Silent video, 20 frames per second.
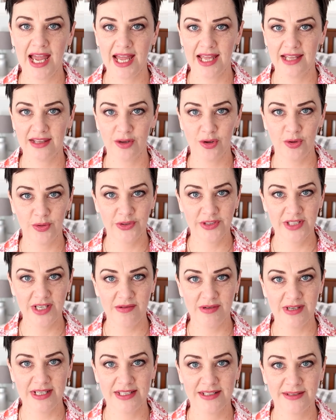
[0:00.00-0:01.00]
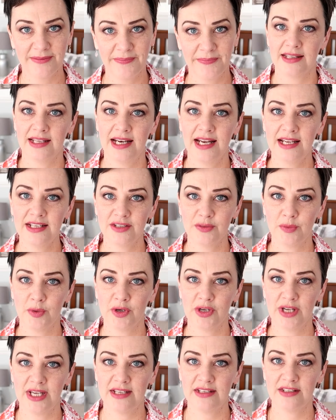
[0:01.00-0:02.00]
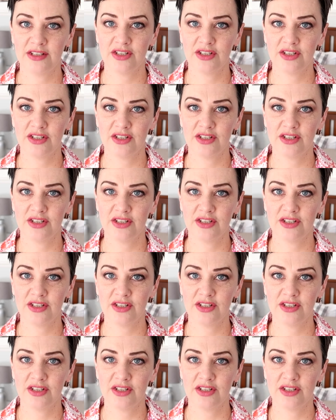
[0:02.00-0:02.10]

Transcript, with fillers: and the whole series. The next book is